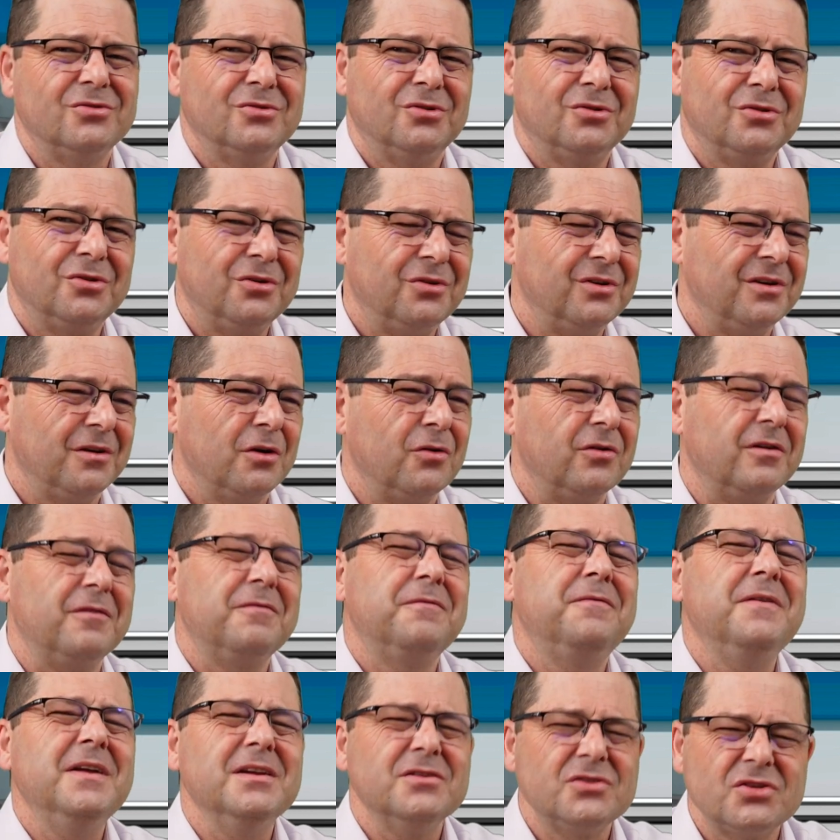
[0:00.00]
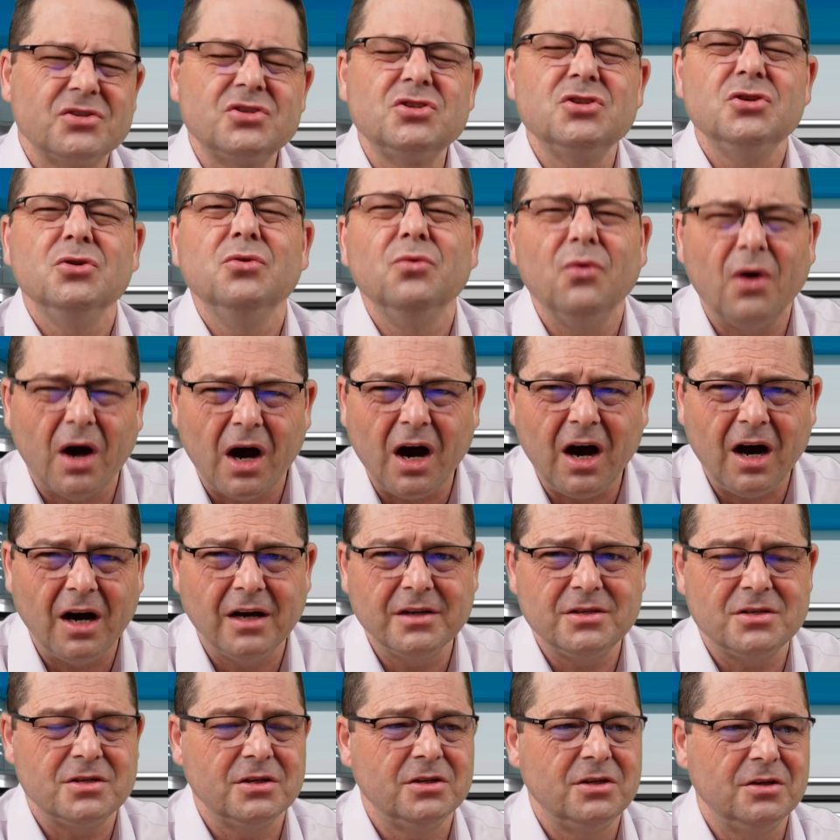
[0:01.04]
or it feels too
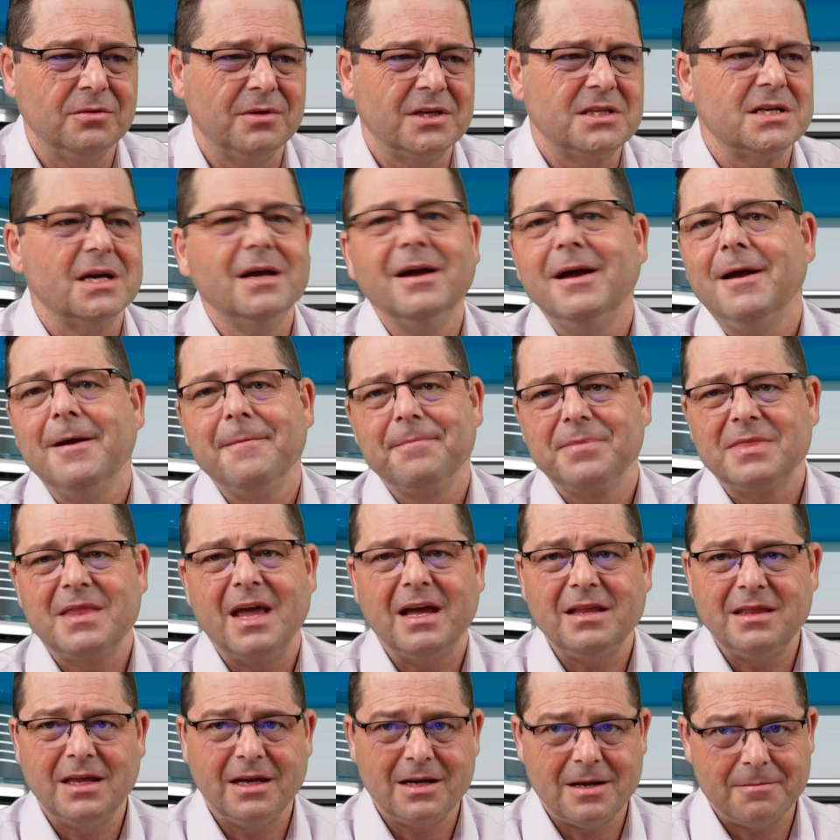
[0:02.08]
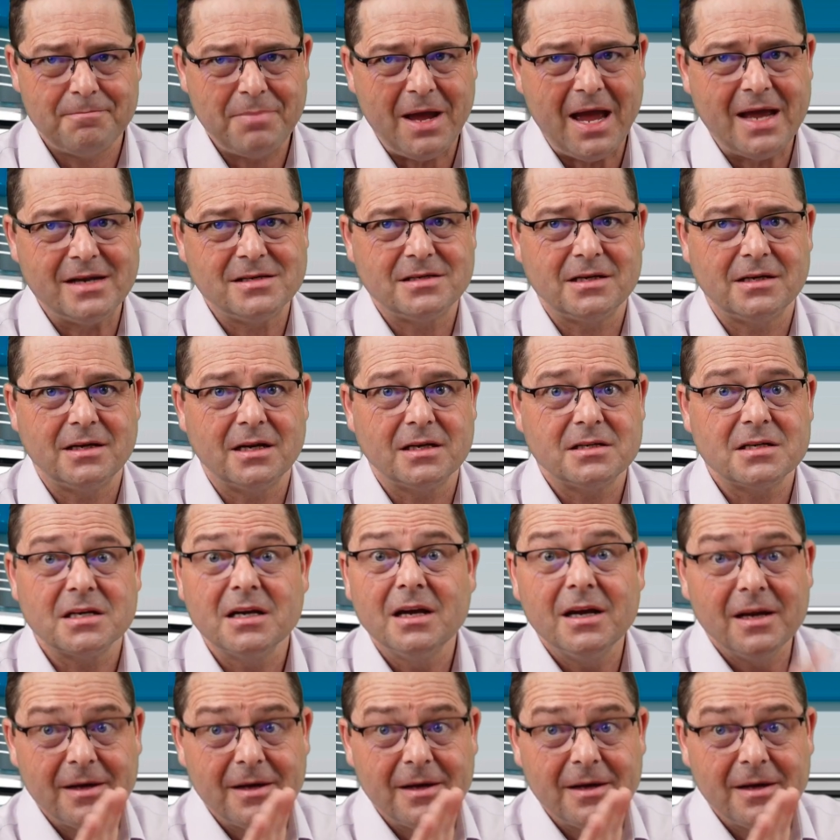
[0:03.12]
hard to do it, they then abandon it.